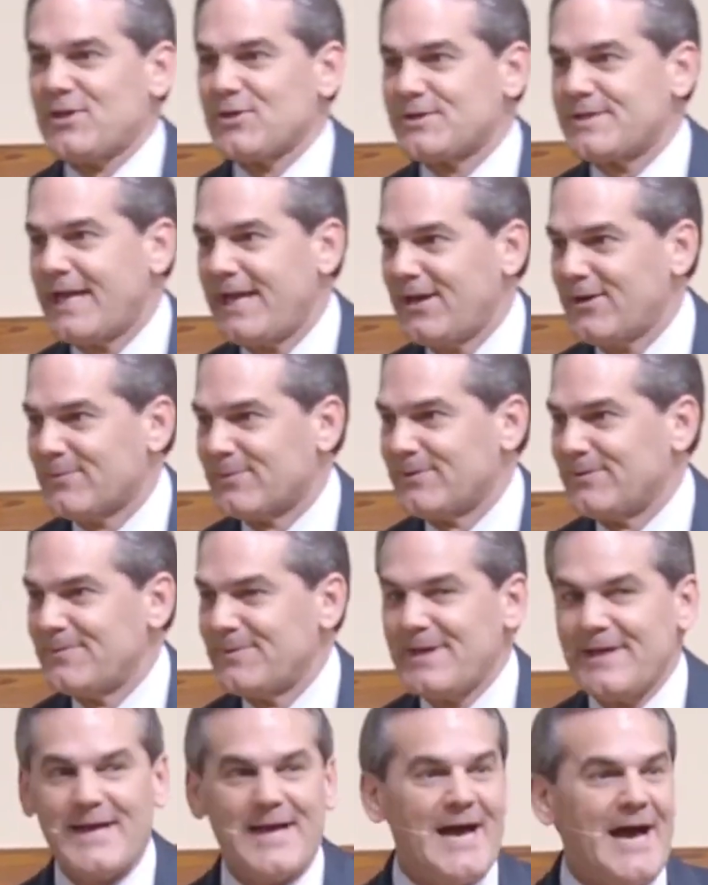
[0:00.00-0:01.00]
I think you're
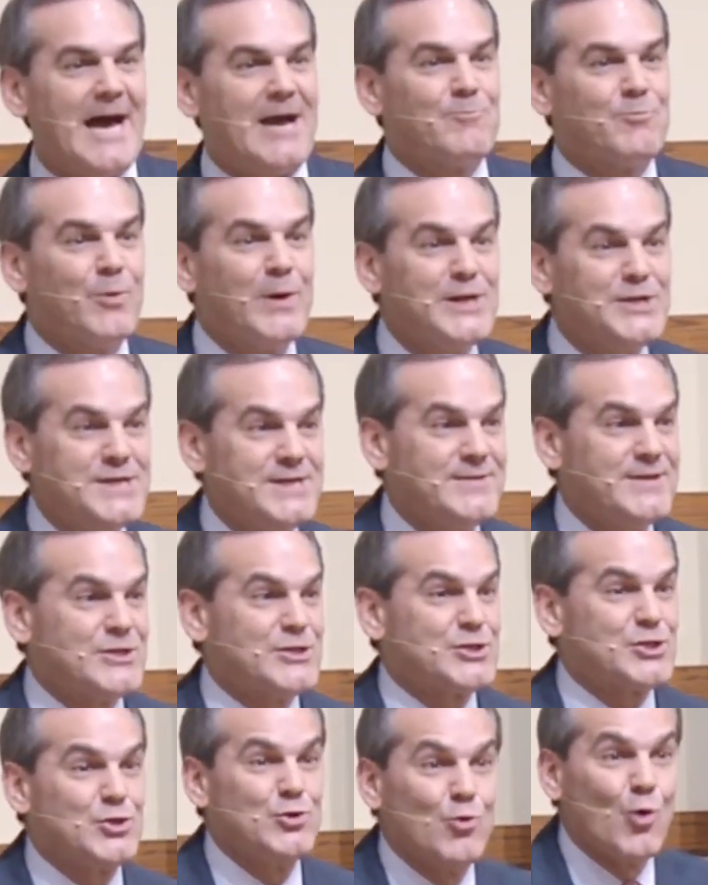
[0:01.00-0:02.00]
terrible. I'm
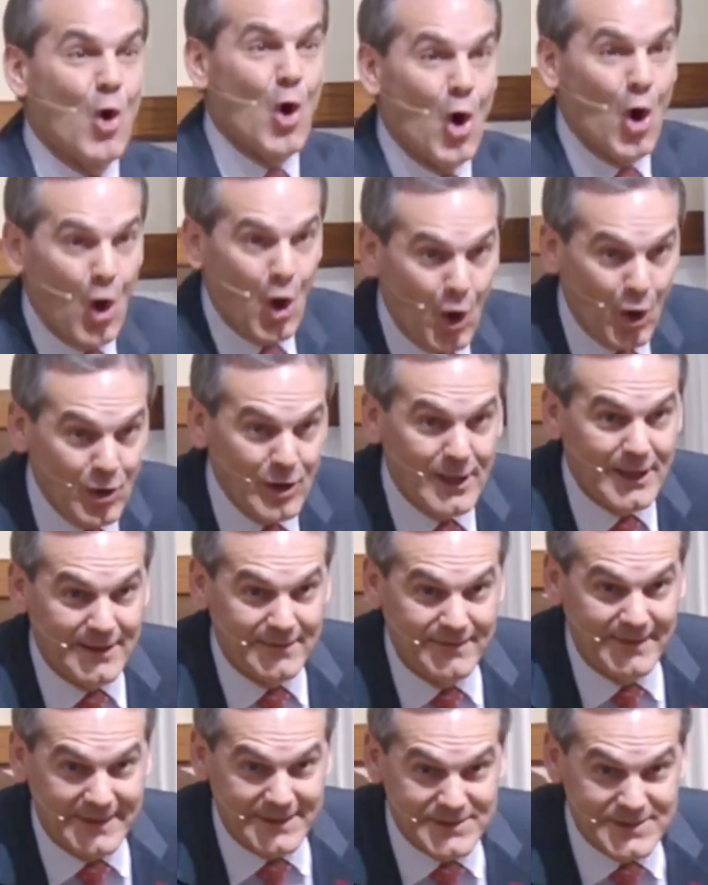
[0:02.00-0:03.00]
preaching this to
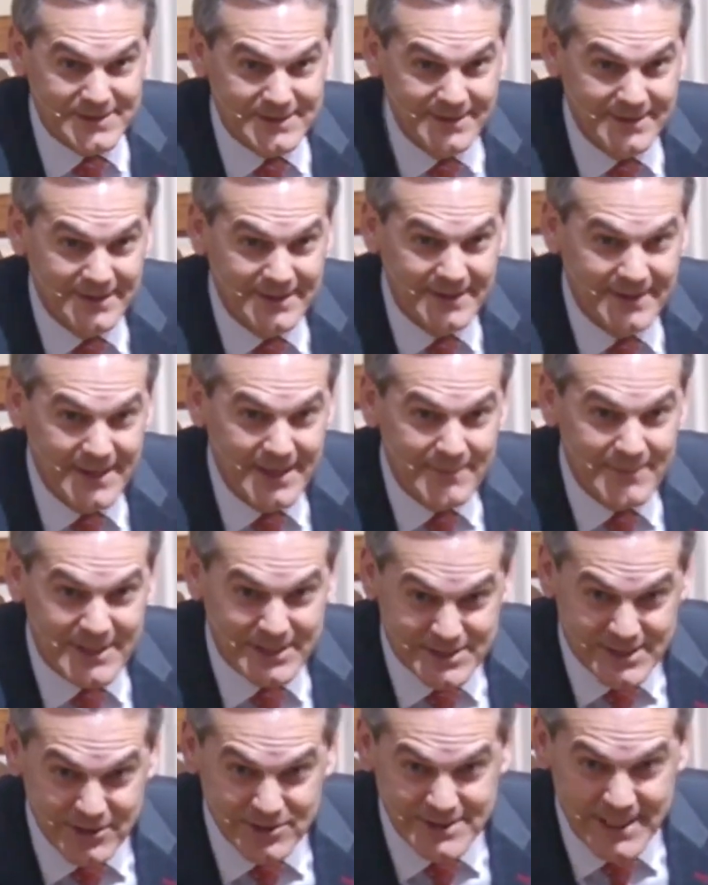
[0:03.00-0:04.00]
all of us
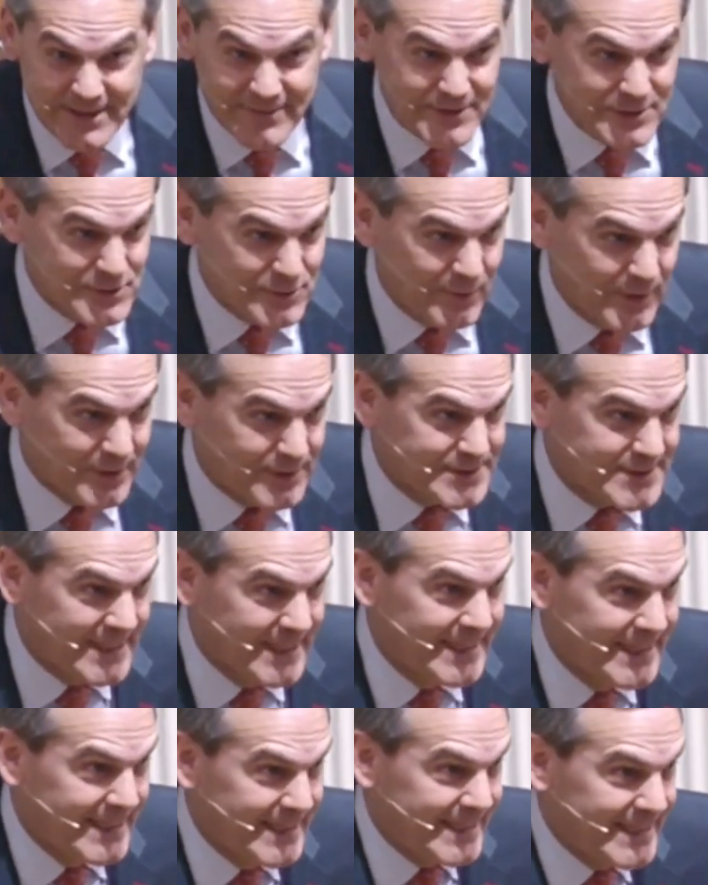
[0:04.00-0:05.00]
because here's how this
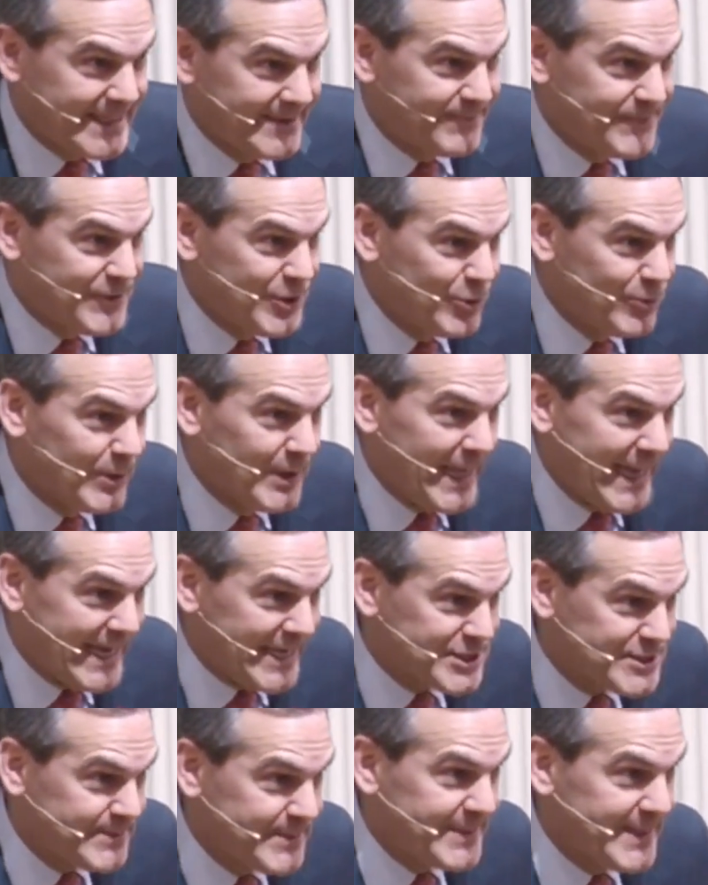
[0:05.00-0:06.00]
works. If you
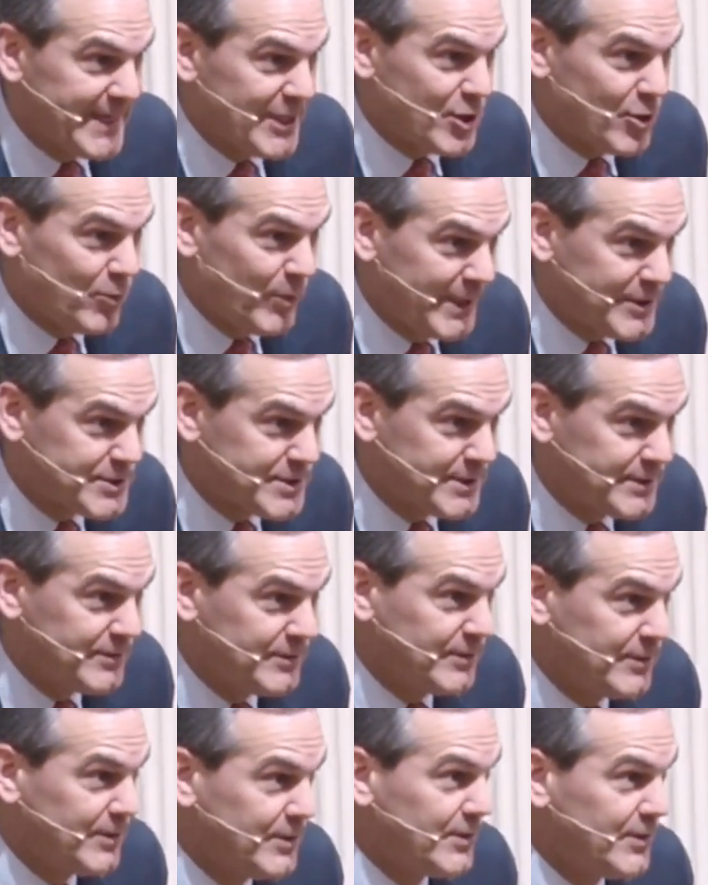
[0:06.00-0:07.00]
will ask me that
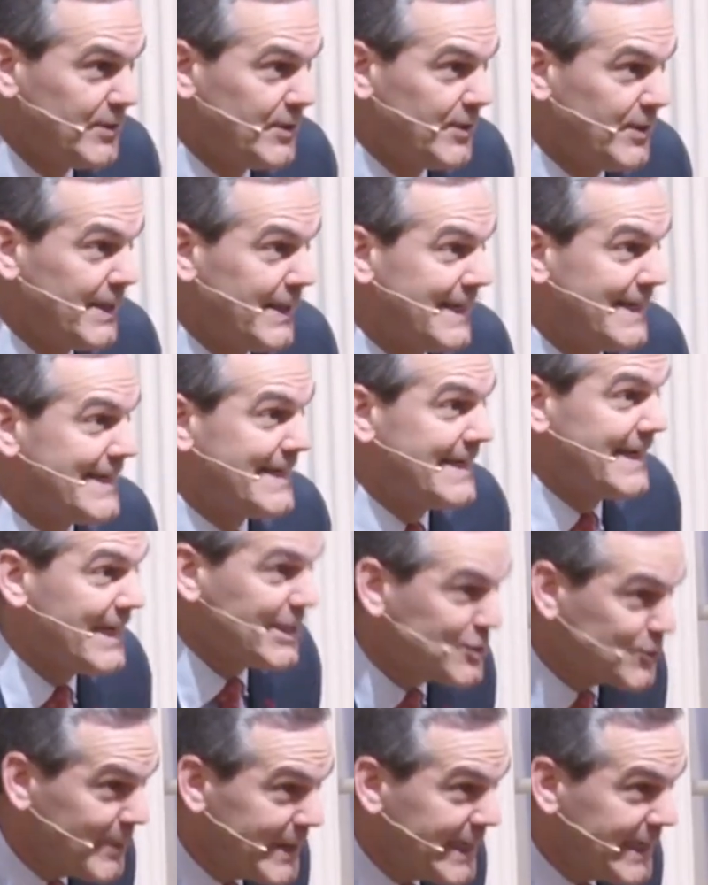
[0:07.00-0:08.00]
question
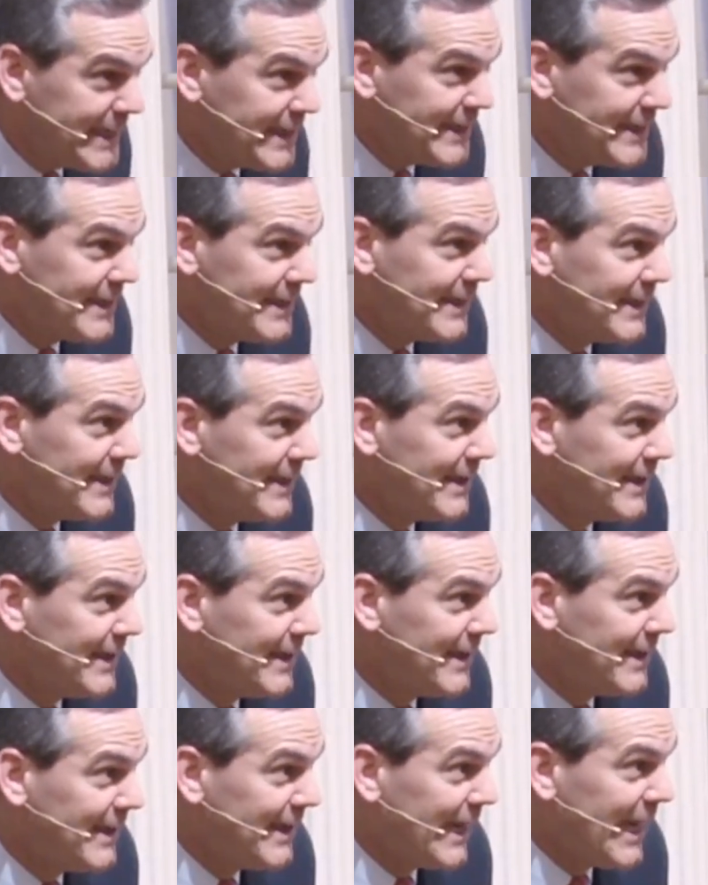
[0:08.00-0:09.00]
next week,
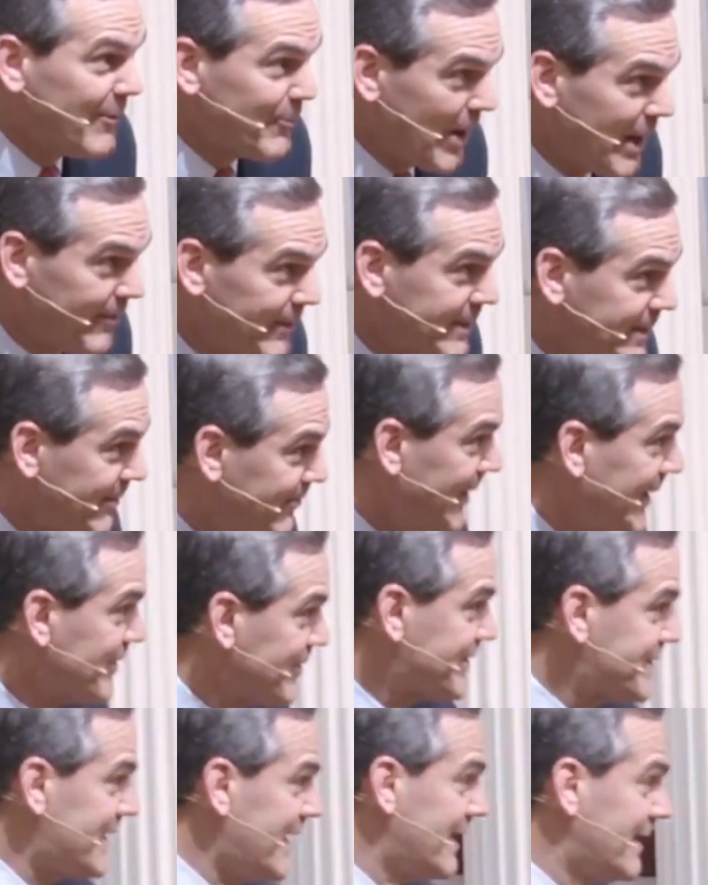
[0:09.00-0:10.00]
I'll probably in a
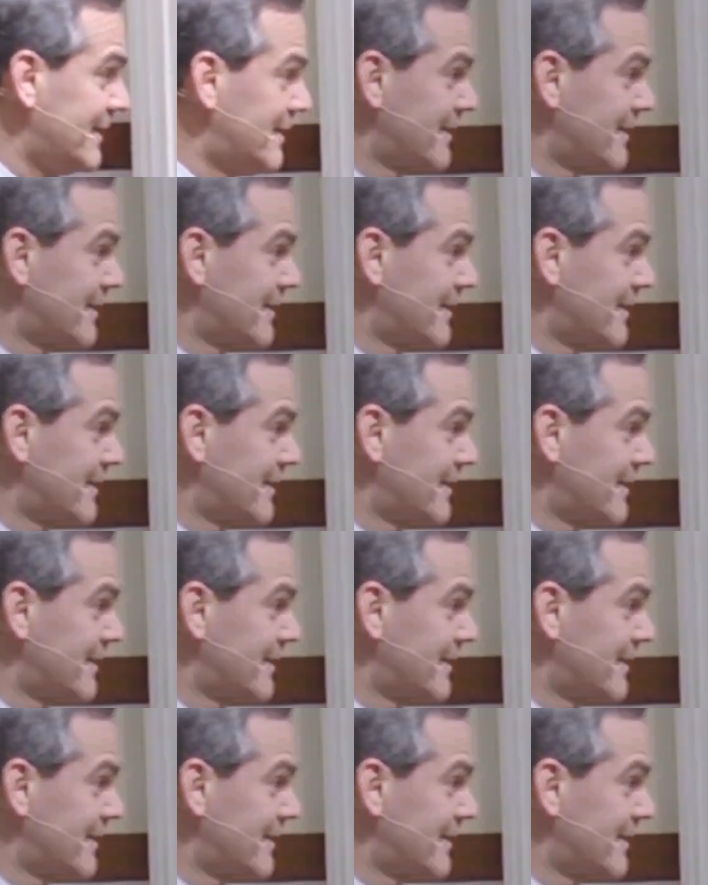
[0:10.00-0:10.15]
better